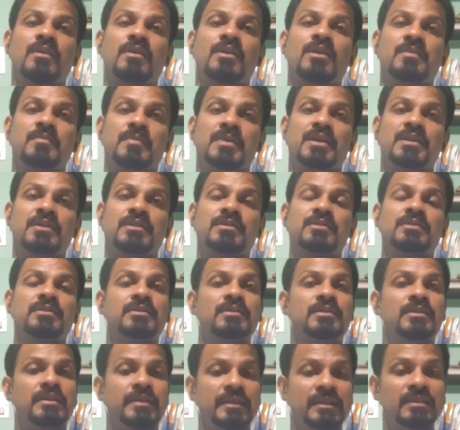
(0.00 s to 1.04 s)
Come at
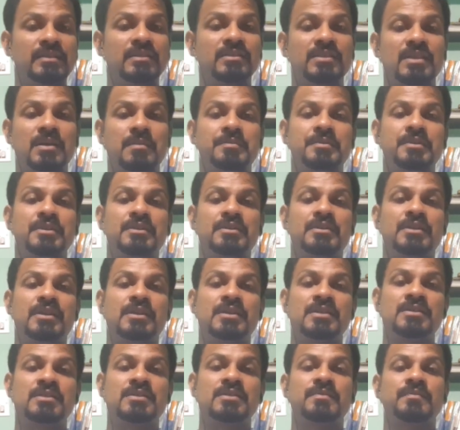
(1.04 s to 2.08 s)
9th chapter, that
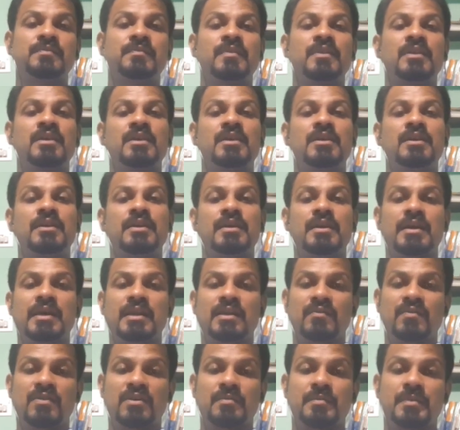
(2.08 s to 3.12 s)
is
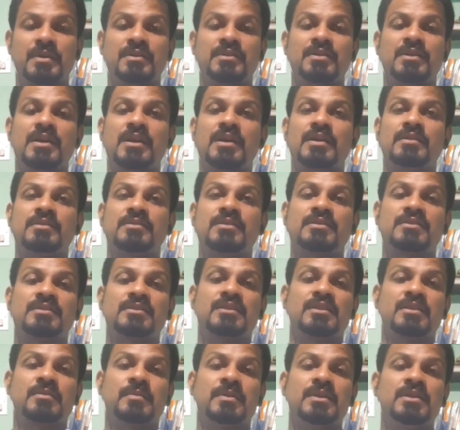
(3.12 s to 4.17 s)
environment and
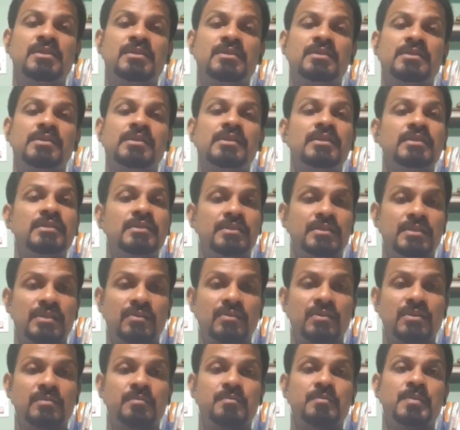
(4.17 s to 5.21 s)
sustainable
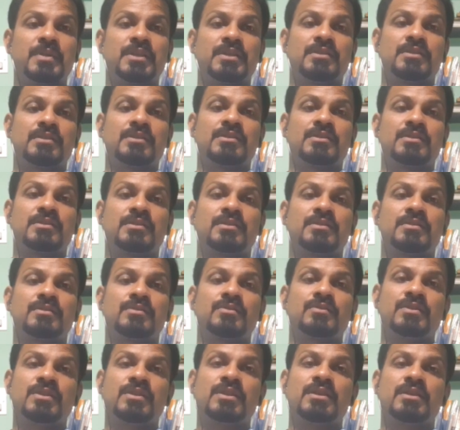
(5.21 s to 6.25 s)
development.
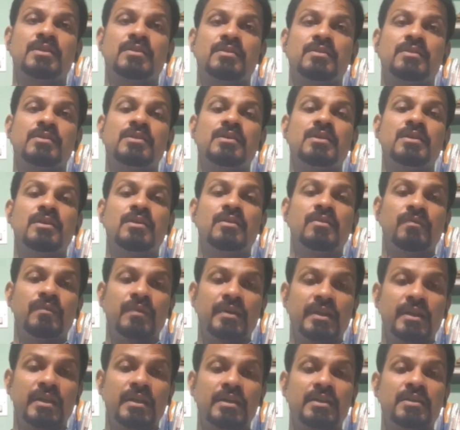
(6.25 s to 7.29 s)
So here
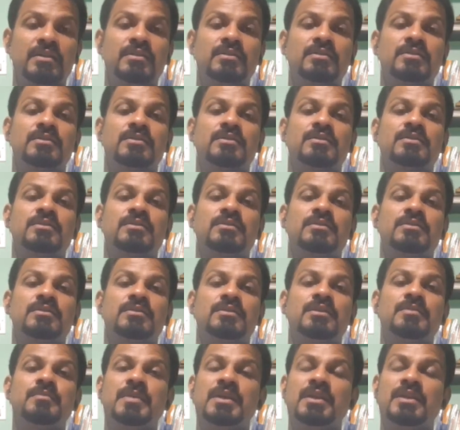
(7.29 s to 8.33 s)
we learn
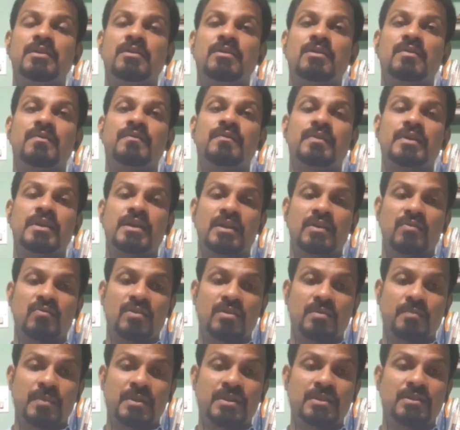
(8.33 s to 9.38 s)
the meaning of
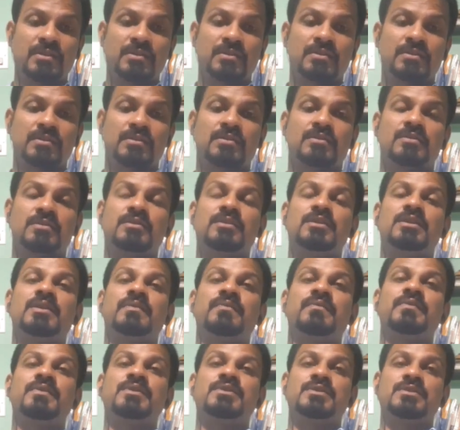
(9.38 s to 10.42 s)
environment,
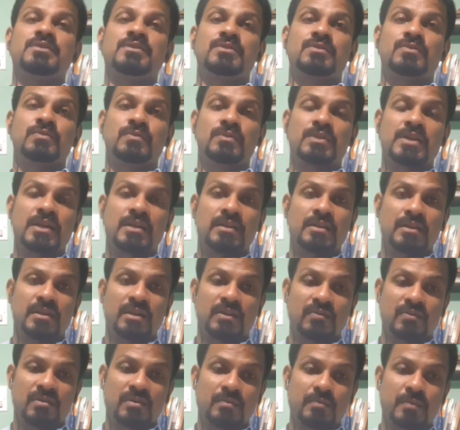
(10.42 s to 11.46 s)
definition to that
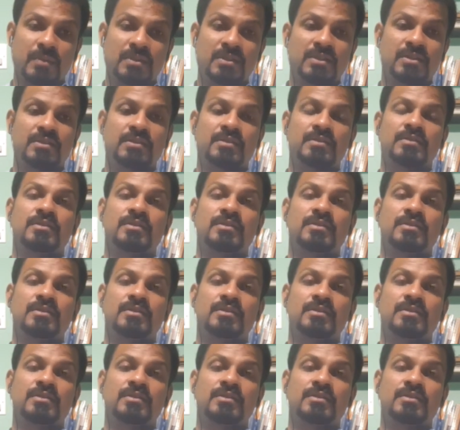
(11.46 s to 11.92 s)
environment,